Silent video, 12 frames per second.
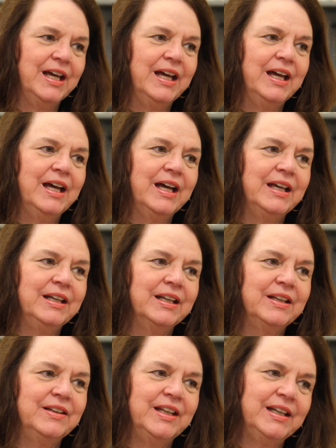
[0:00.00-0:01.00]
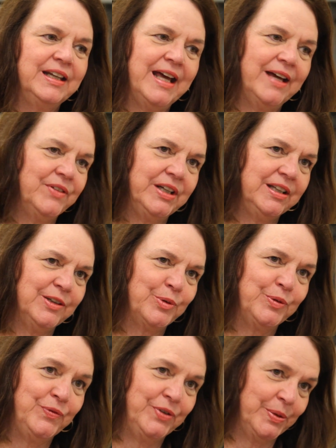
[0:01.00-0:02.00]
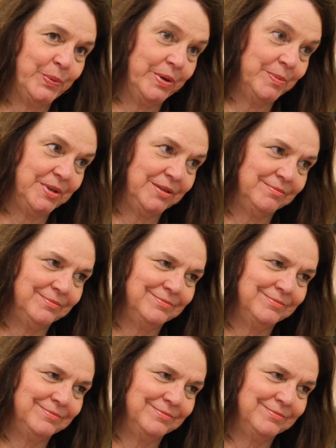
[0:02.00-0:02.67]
and they didn't have any that would fit women.